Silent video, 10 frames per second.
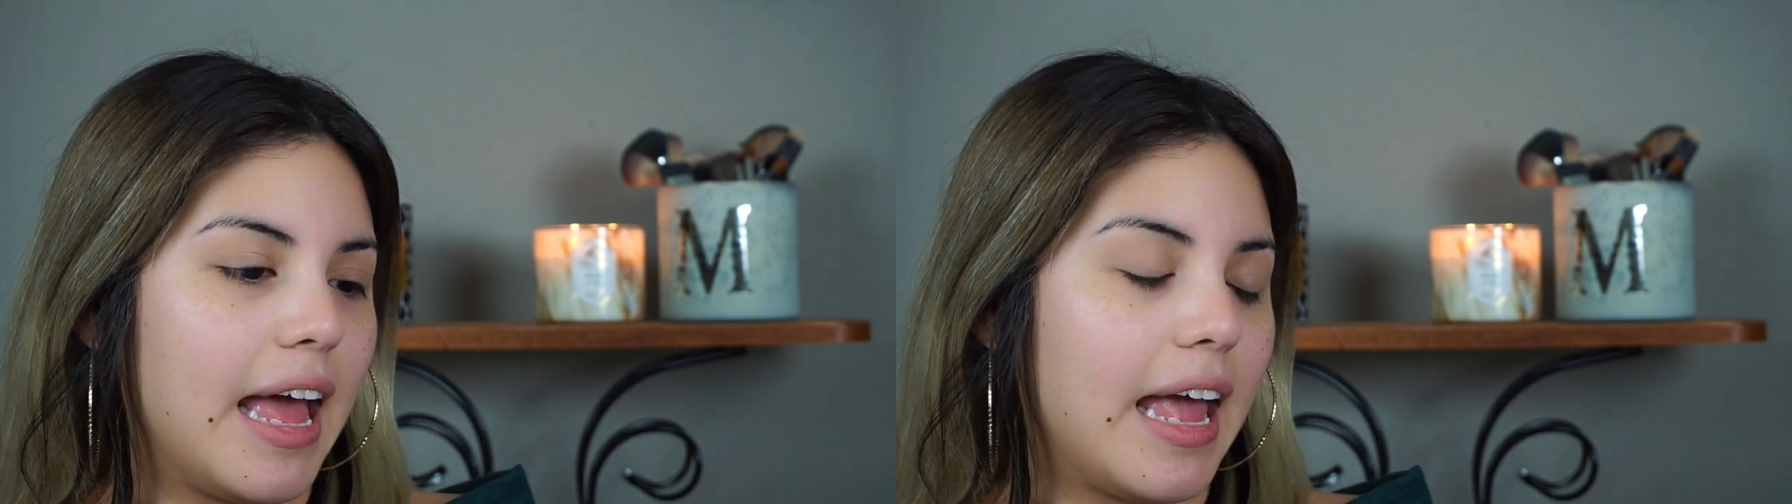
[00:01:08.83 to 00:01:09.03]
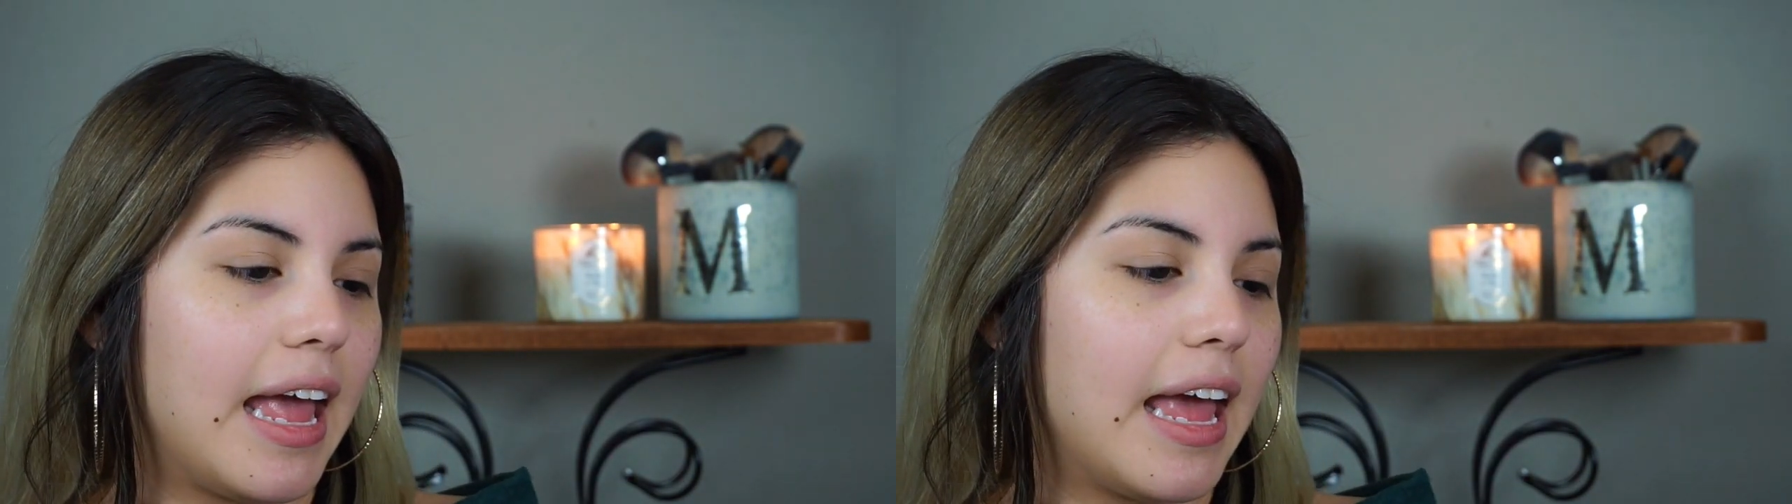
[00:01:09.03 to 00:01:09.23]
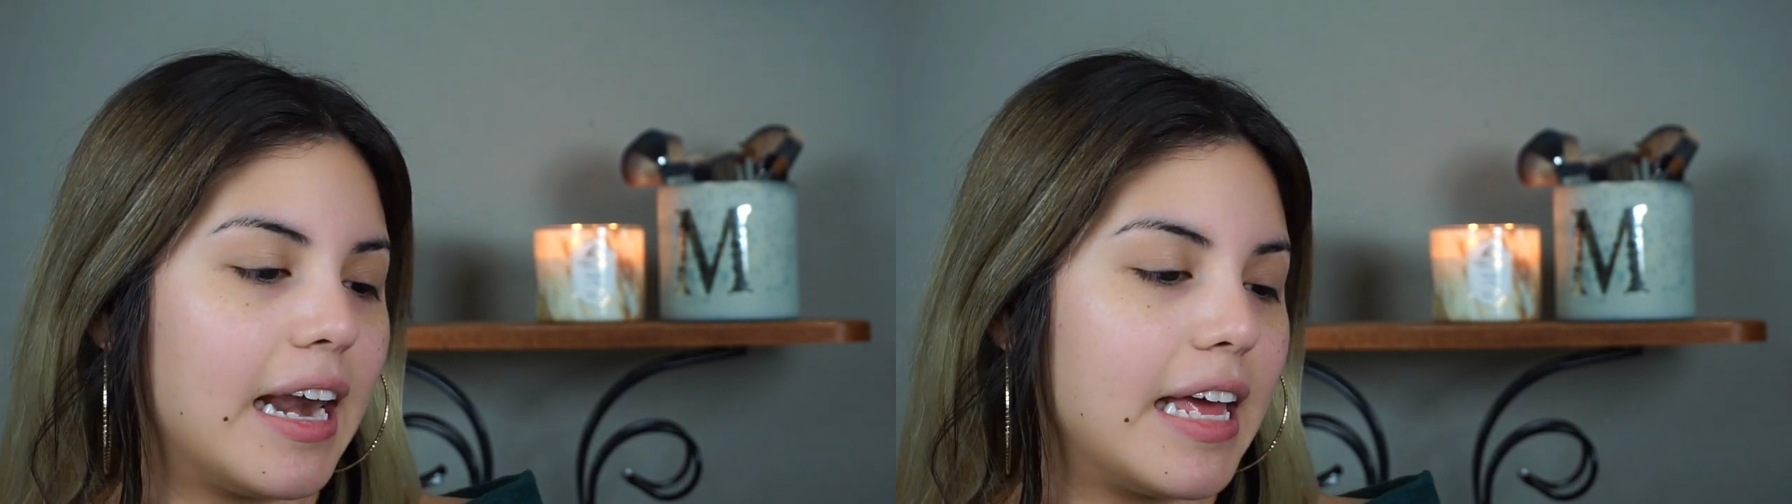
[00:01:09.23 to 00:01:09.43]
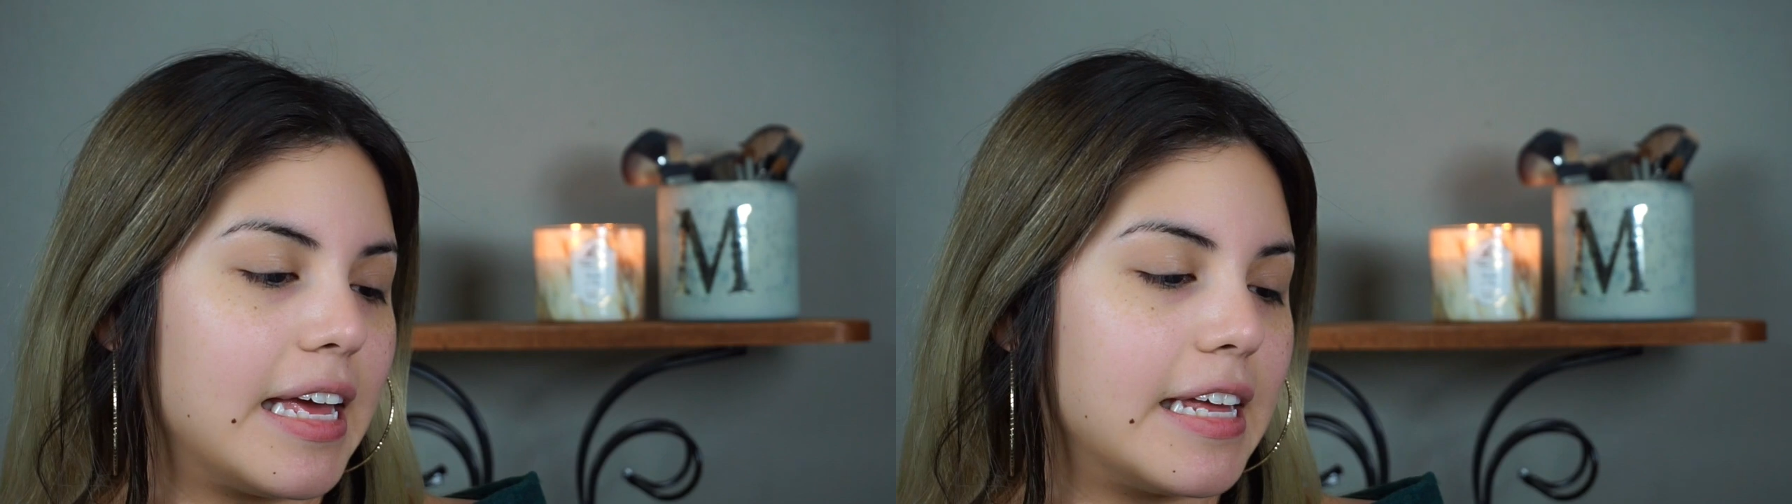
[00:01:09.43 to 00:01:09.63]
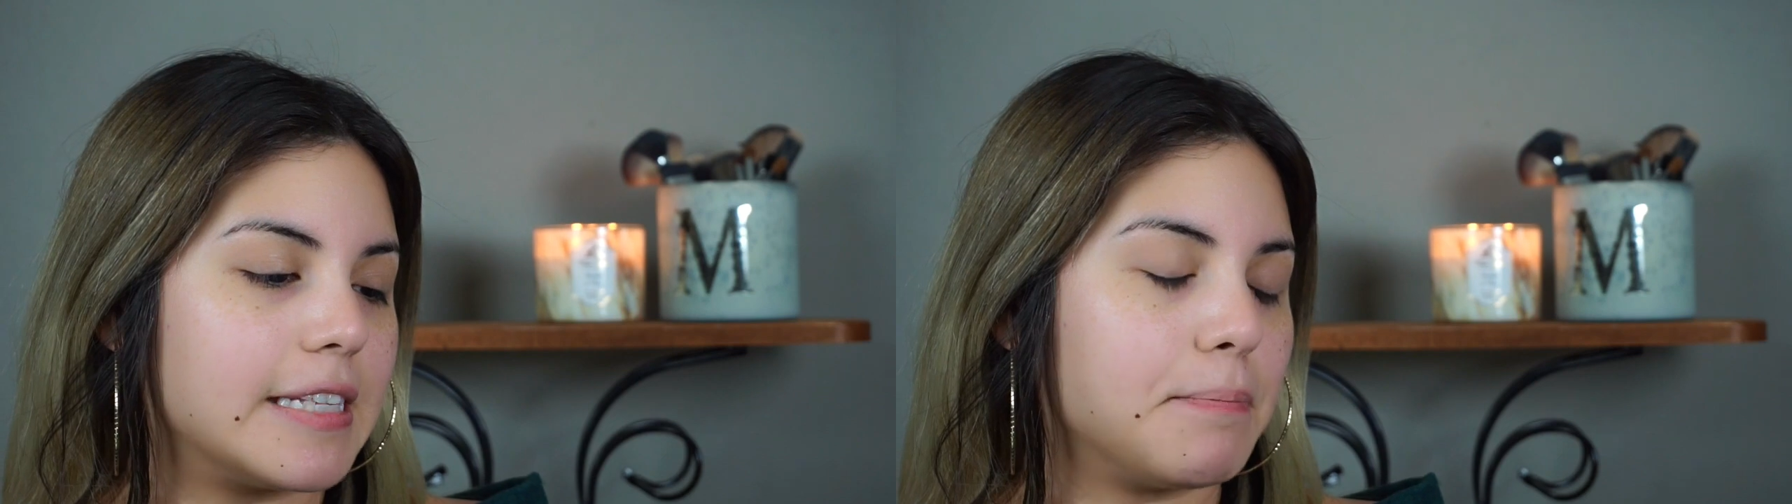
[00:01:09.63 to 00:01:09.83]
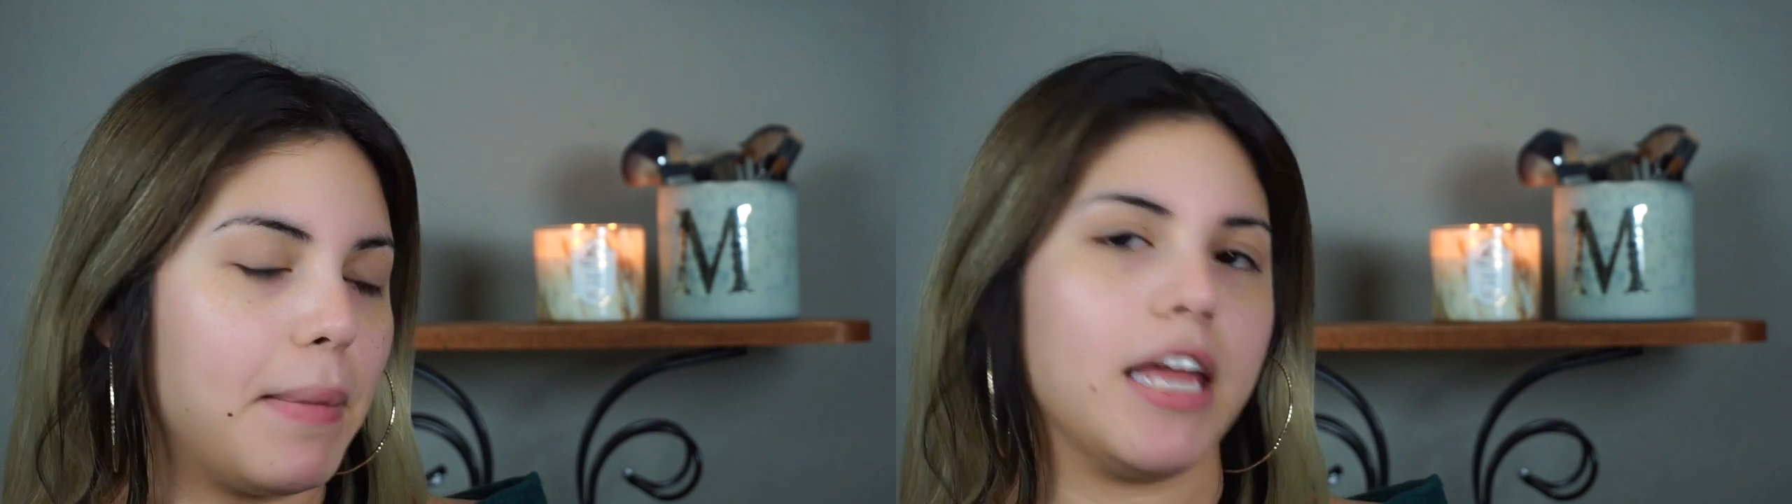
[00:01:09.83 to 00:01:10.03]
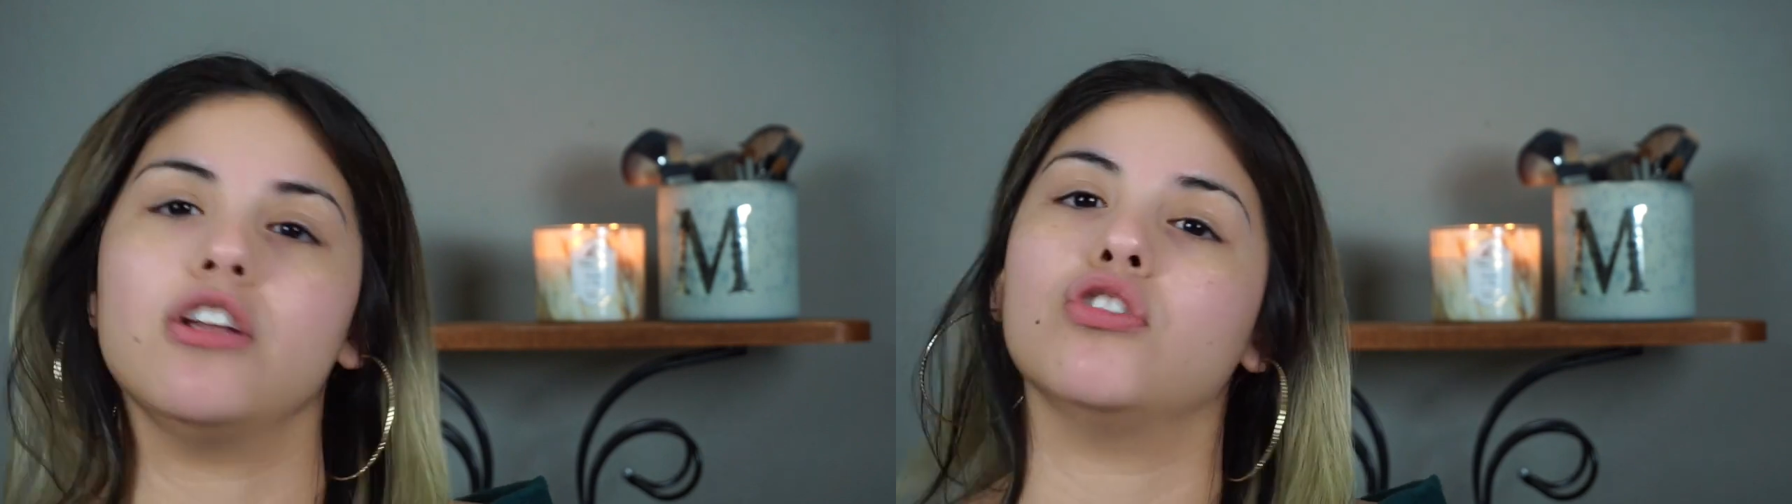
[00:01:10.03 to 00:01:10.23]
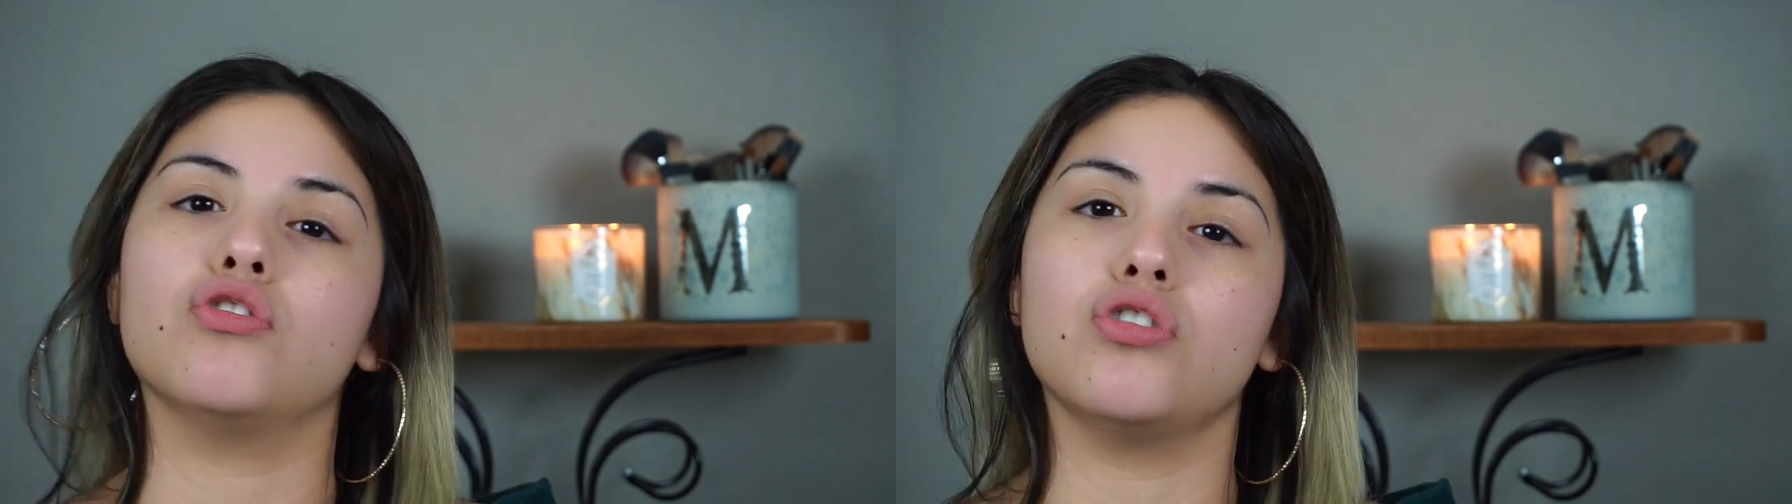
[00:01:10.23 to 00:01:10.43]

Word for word: and it is meant